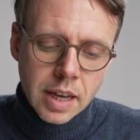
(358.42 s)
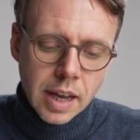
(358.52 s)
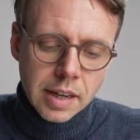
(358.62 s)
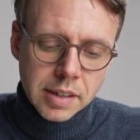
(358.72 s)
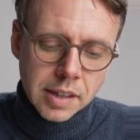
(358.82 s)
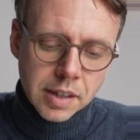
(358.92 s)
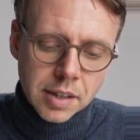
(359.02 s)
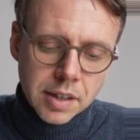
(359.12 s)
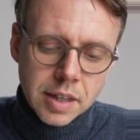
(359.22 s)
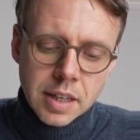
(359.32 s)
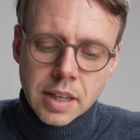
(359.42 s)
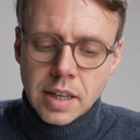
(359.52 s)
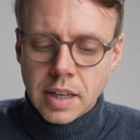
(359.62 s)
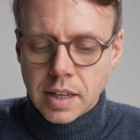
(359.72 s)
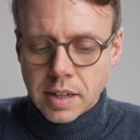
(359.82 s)
And here
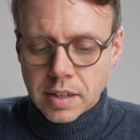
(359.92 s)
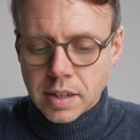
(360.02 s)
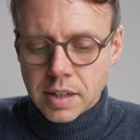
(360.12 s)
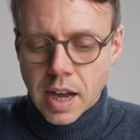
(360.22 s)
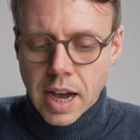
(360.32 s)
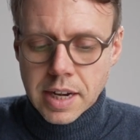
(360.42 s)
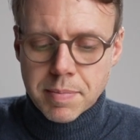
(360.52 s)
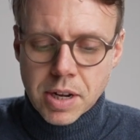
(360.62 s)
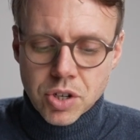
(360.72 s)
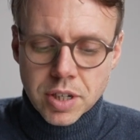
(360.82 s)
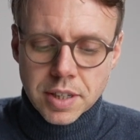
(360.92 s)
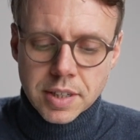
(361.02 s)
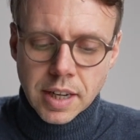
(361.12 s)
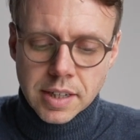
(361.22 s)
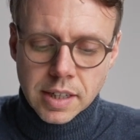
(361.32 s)
in the high dimensional
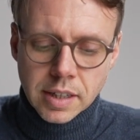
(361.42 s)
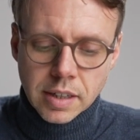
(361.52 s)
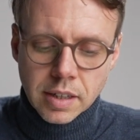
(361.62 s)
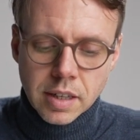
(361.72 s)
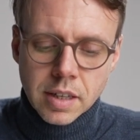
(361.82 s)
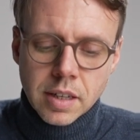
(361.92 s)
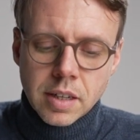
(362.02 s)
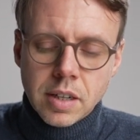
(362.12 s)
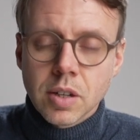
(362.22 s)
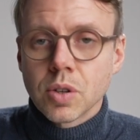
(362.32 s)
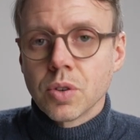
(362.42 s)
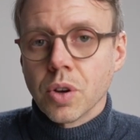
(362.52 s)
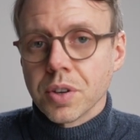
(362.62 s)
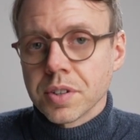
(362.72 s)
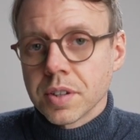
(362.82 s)
setting,
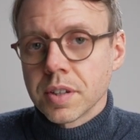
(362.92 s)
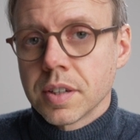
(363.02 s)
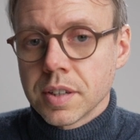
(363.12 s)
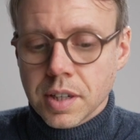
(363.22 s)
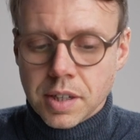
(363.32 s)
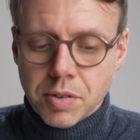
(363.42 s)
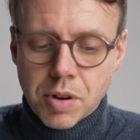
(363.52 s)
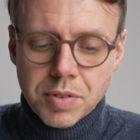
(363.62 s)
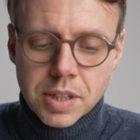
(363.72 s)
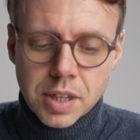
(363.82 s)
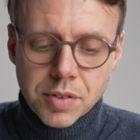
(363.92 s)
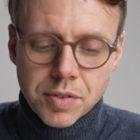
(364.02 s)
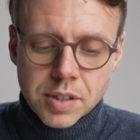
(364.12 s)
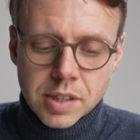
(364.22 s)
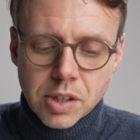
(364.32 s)
not the derivative
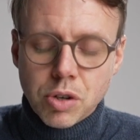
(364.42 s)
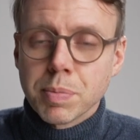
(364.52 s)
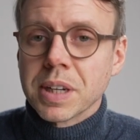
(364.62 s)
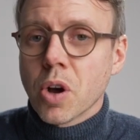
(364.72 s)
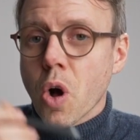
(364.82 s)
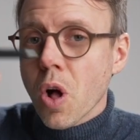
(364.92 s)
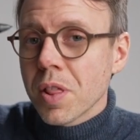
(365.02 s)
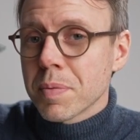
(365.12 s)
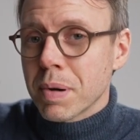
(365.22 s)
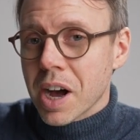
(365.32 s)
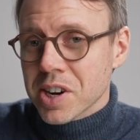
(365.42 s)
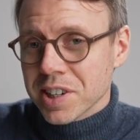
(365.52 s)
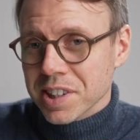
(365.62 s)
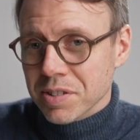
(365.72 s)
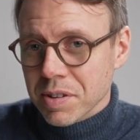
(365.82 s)
is 0, but all the
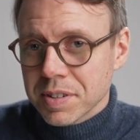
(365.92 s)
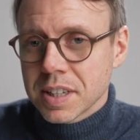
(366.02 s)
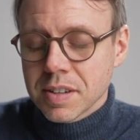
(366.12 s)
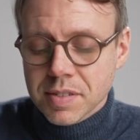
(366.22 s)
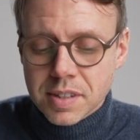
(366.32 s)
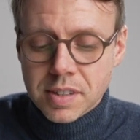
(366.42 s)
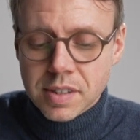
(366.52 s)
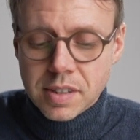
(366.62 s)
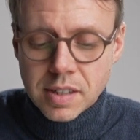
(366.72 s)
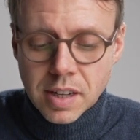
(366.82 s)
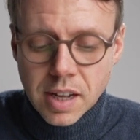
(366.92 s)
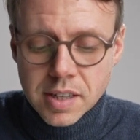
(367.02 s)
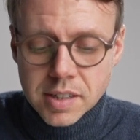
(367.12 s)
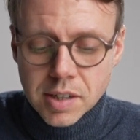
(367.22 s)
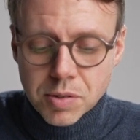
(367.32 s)
partial derivatives are
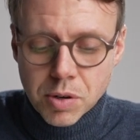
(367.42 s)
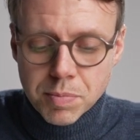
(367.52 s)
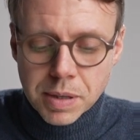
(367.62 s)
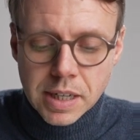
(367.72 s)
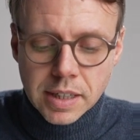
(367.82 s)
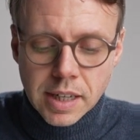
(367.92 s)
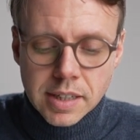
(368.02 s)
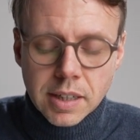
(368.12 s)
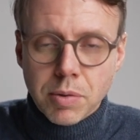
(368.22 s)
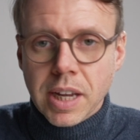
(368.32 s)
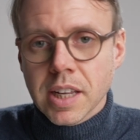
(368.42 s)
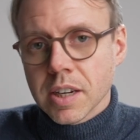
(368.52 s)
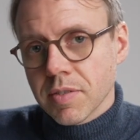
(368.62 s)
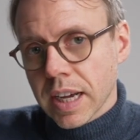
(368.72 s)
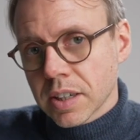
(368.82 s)
0, meaning that the
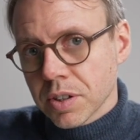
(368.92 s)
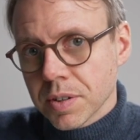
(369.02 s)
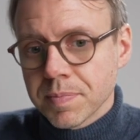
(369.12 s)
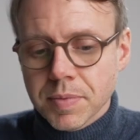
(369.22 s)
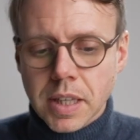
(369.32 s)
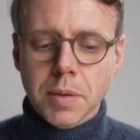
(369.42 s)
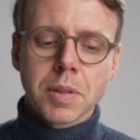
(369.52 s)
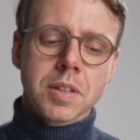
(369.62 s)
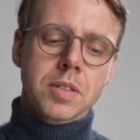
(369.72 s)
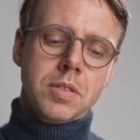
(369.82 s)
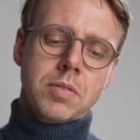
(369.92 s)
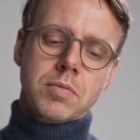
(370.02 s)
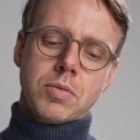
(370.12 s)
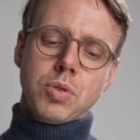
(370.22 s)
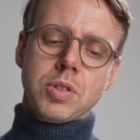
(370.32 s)
gradient vector equals
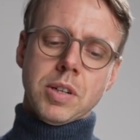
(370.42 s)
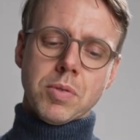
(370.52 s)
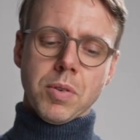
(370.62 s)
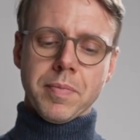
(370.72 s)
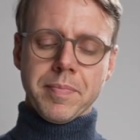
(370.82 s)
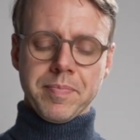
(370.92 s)
to 0.